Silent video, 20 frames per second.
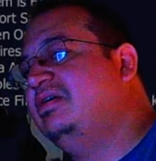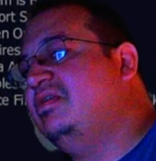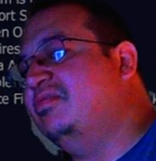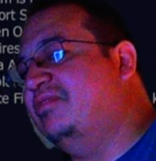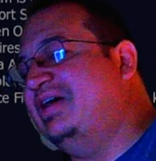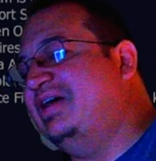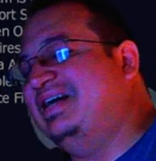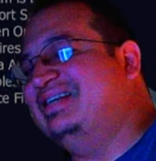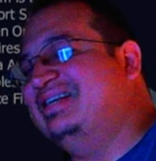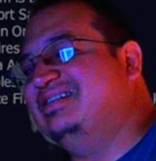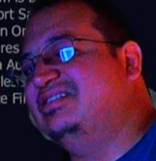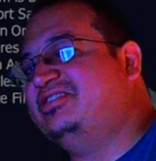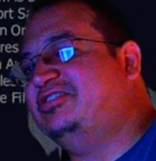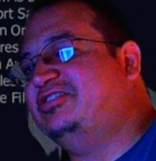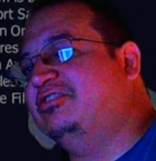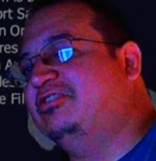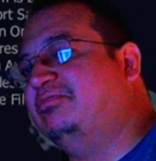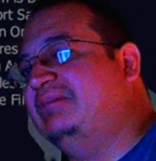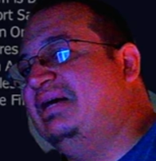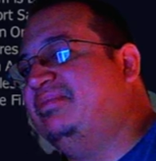that is
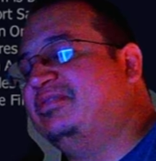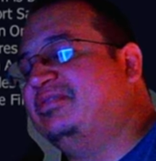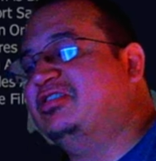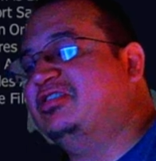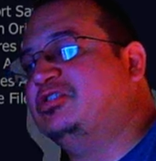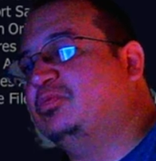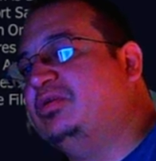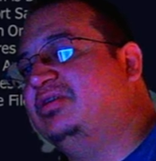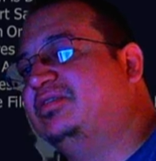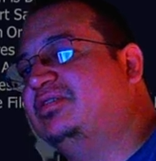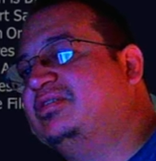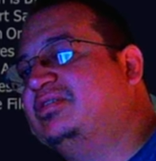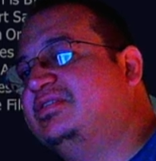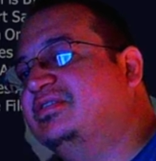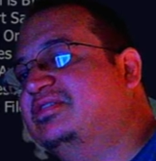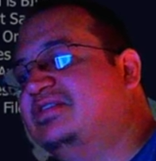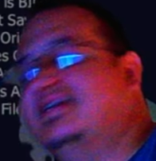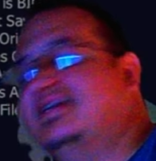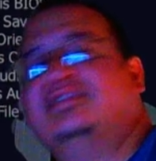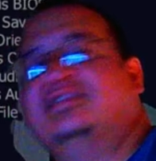still mapped as well, because
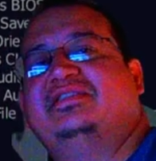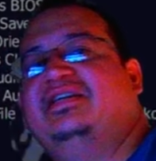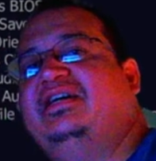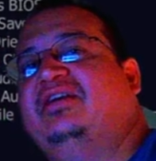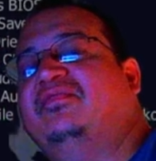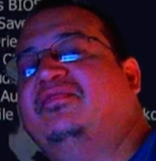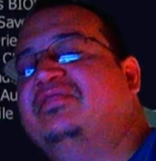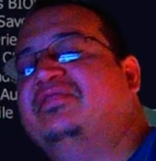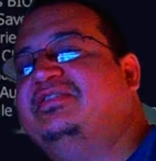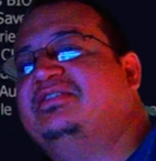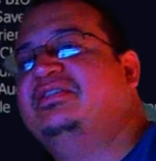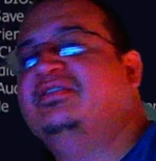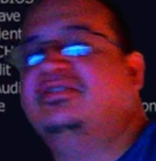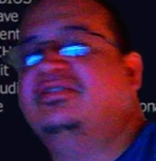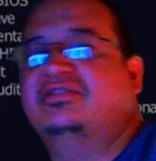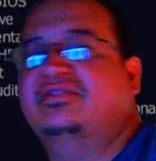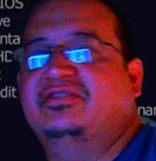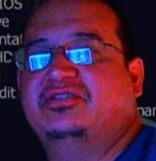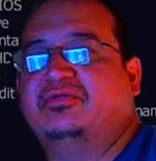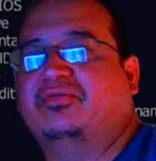that's how the
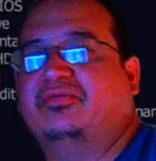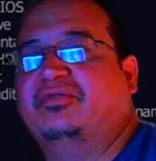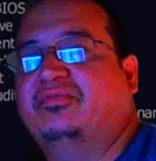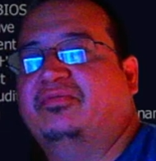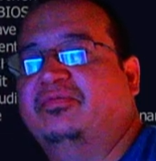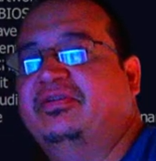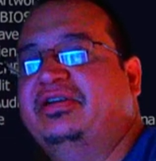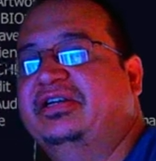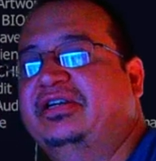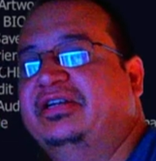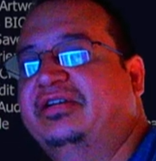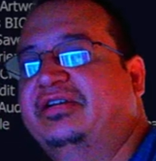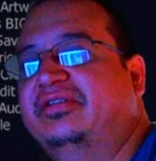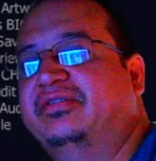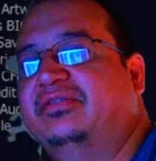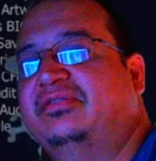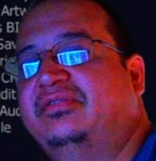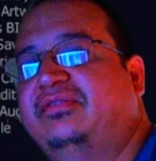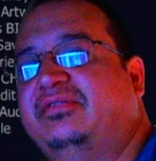Sinden is going to read.